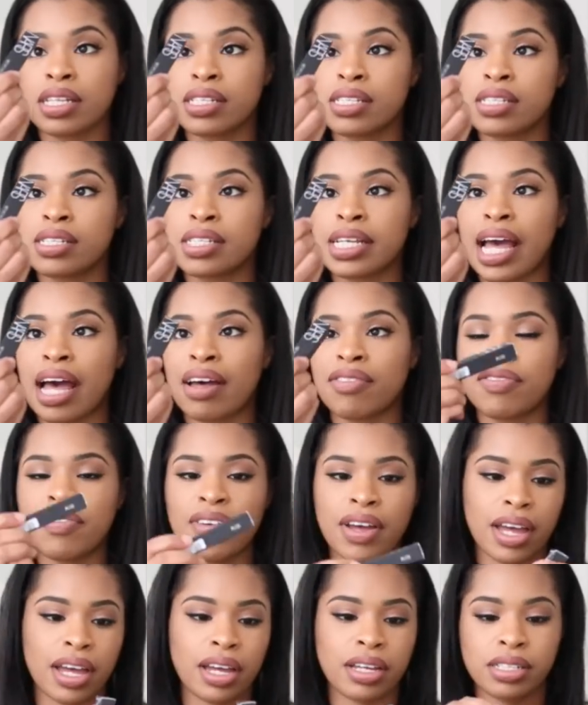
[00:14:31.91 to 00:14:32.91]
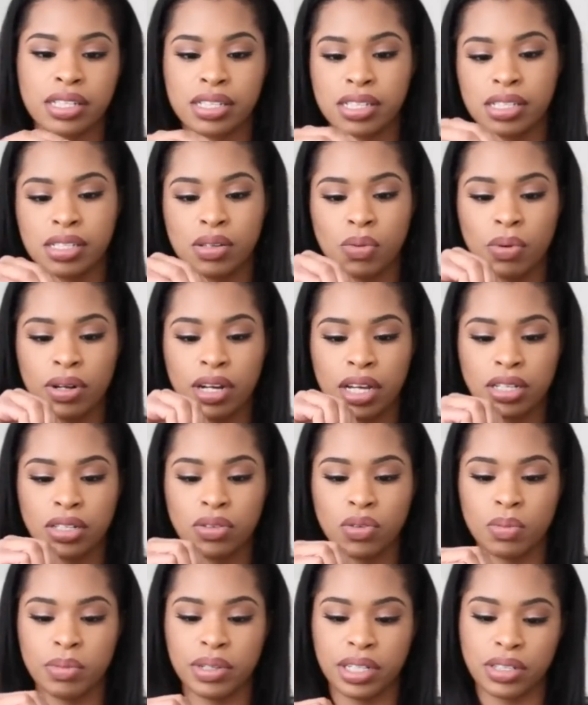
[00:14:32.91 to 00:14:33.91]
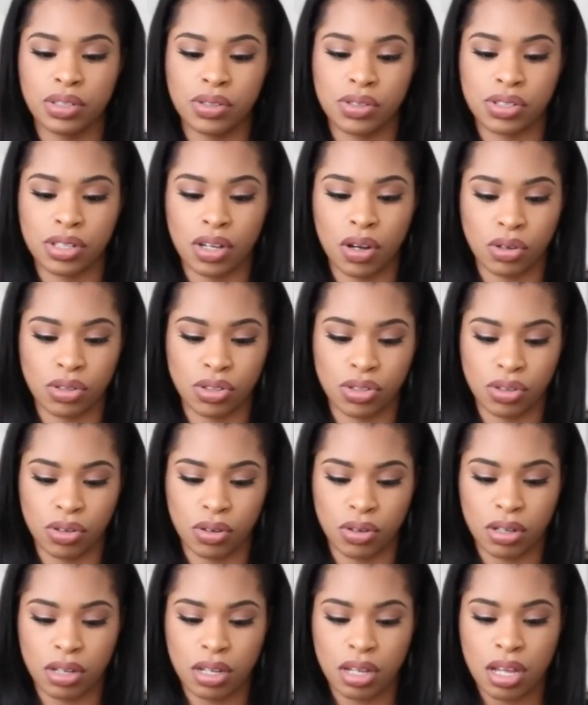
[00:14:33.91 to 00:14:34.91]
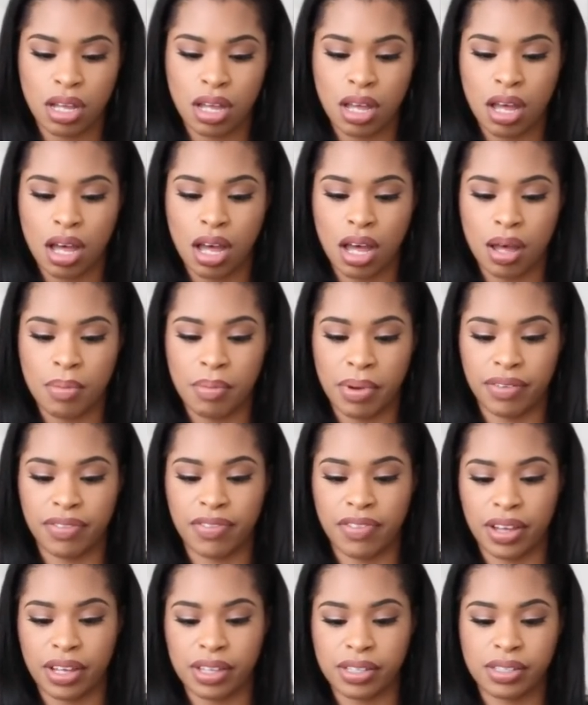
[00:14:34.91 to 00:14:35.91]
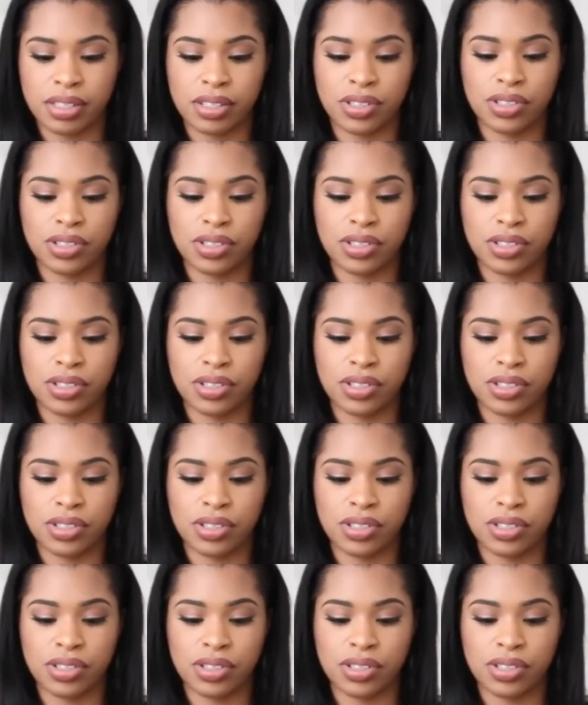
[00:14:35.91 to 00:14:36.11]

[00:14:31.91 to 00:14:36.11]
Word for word: This is Cafe. This is the one I normally use to contour uh, my face.